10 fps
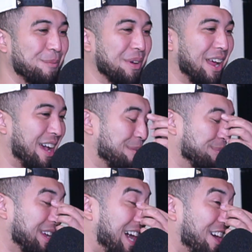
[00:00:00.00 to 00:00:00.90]
but I am
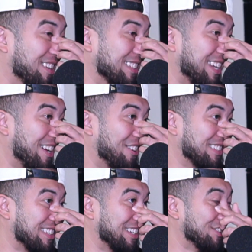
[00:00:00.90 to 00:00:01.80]
tired as hell
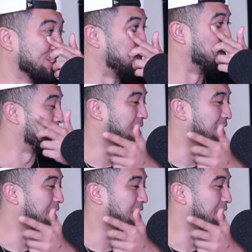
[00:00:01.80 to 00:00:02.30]
because I just woke